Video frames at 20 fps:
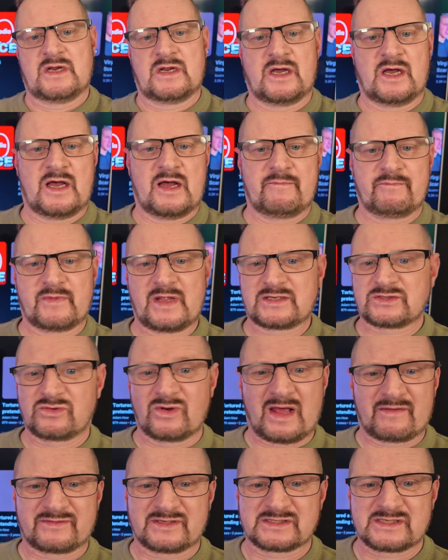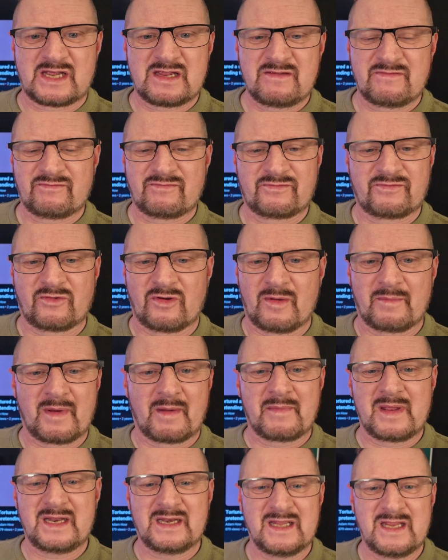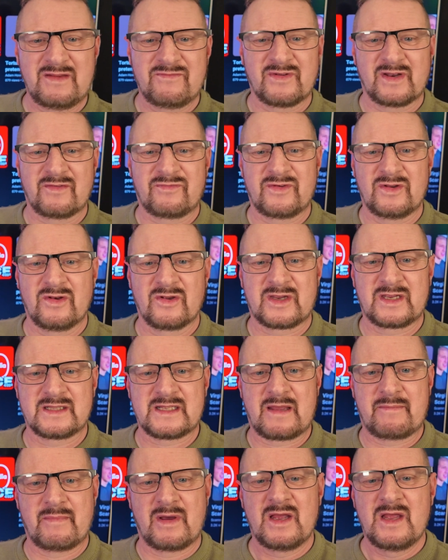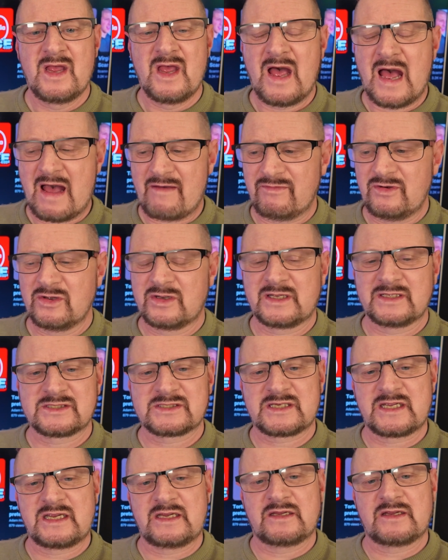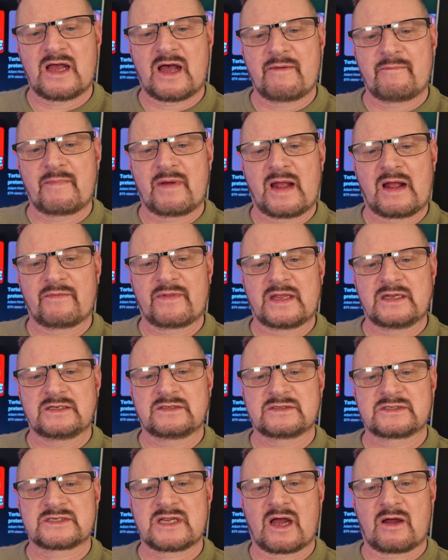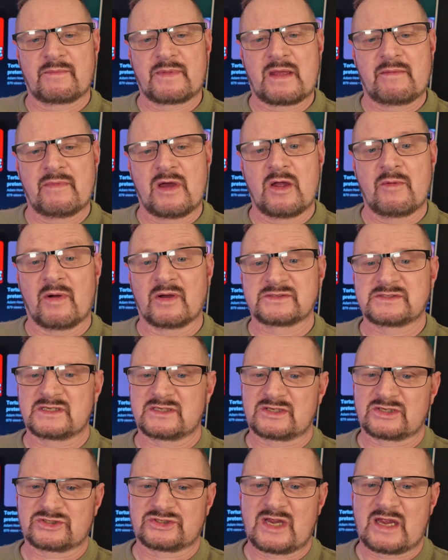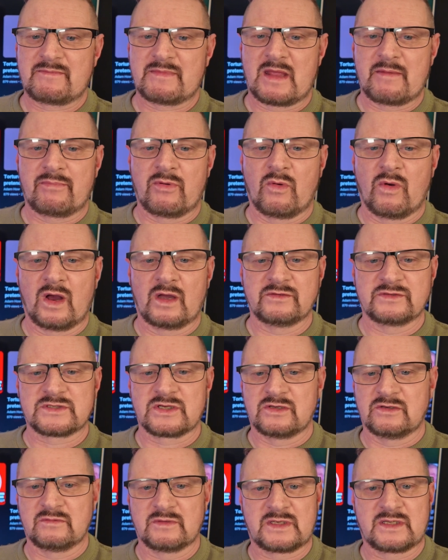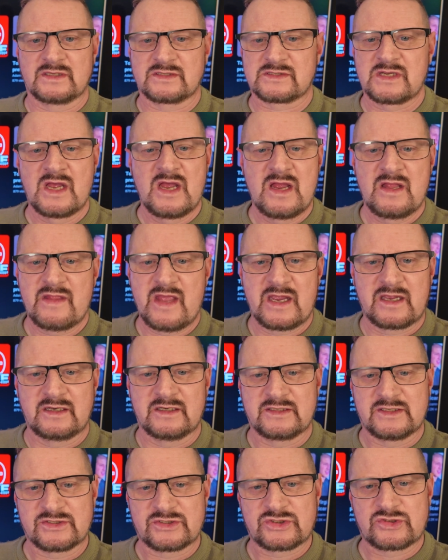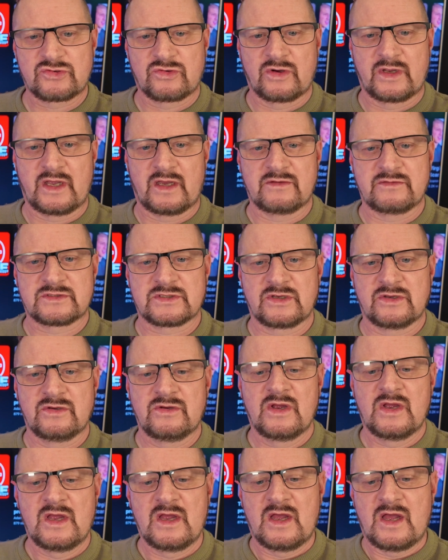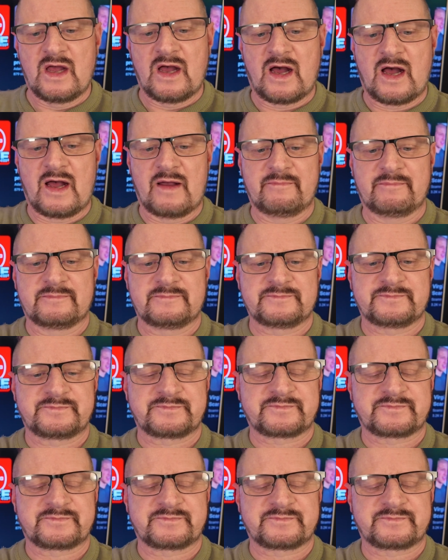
That's all I have to say for them. I mean, even if you look at them, have a look and see how they set up their mobiles. It's a shame they bought O2, because they're going to destroy O2.